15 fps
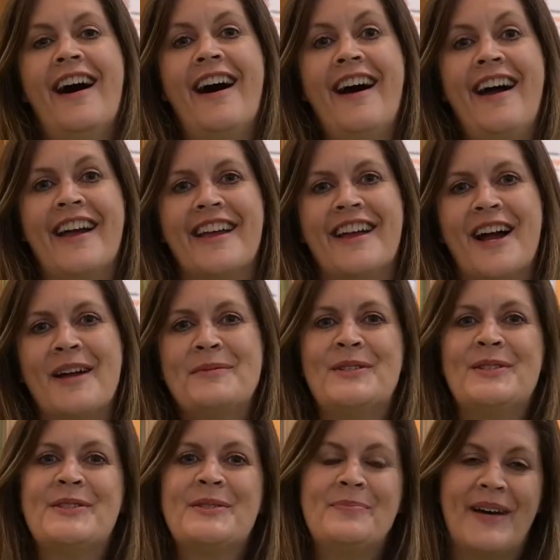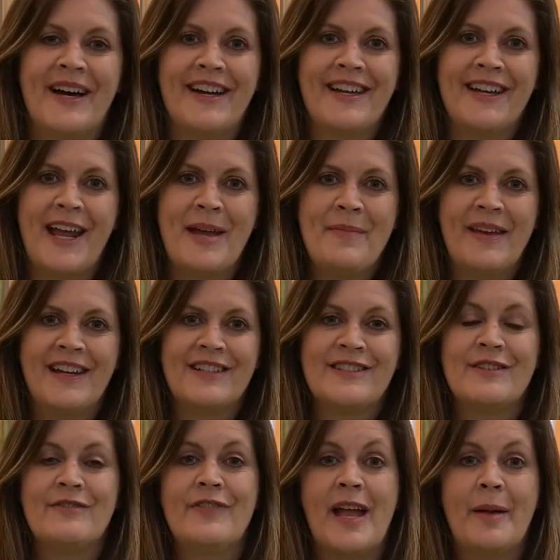Hi, I'm Susan Buck and I manage
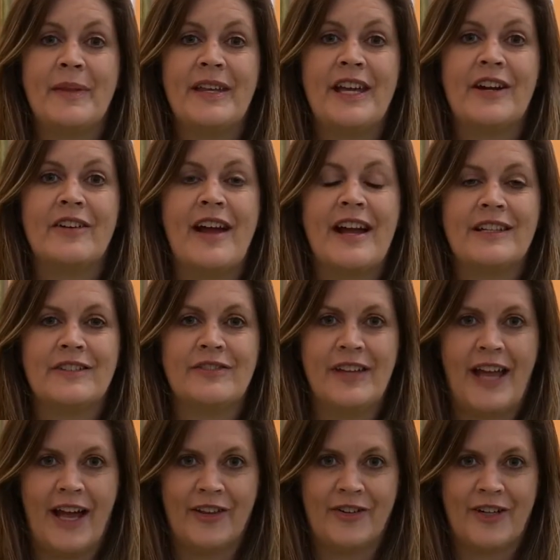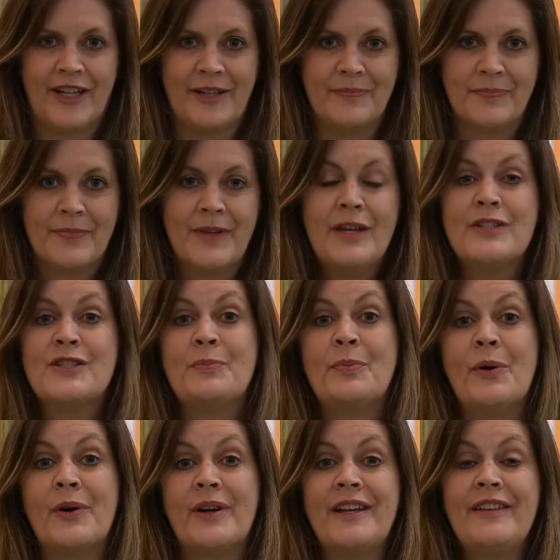the Family Interactive Gallery.
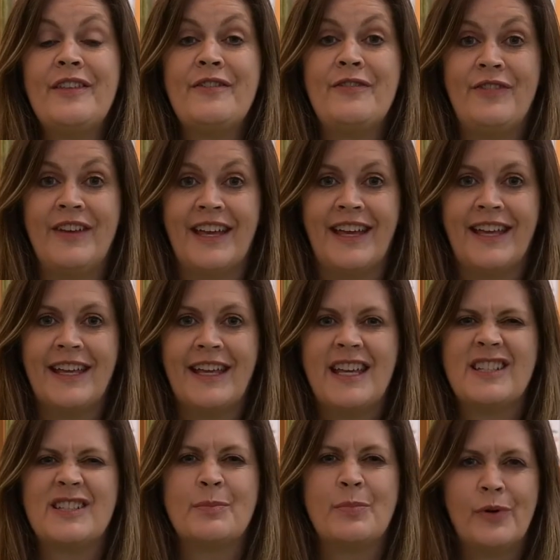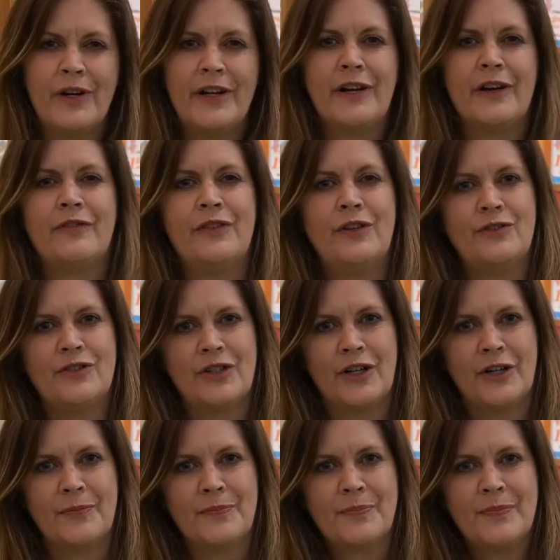Supporting the FIG is supporting our
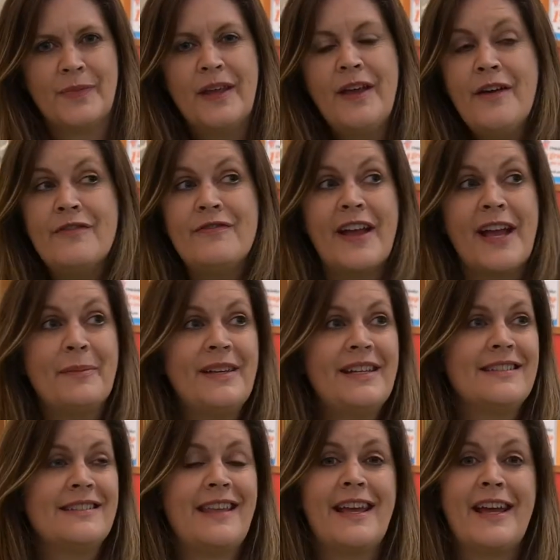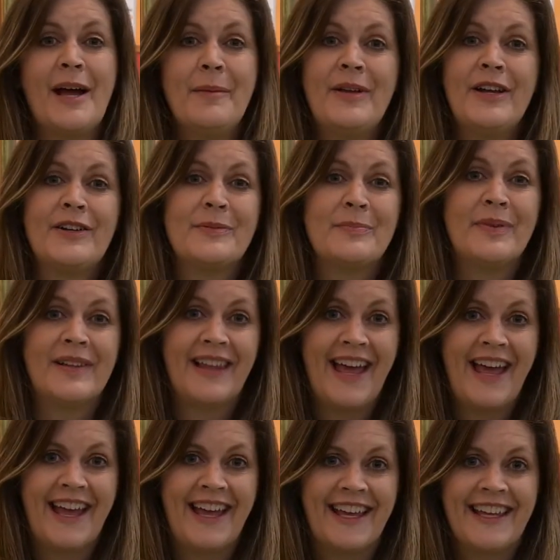future. Families, they come here to
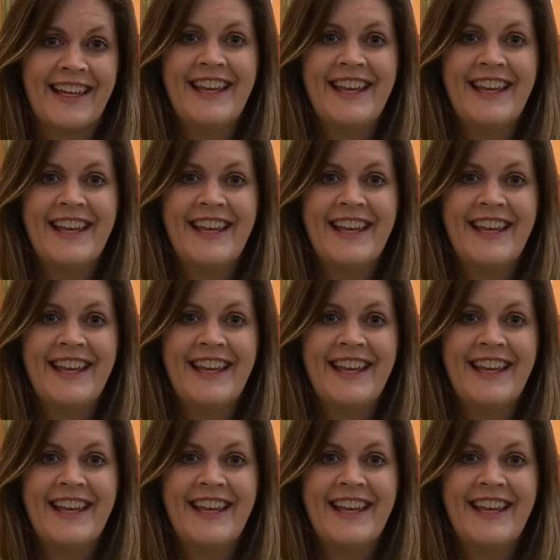play,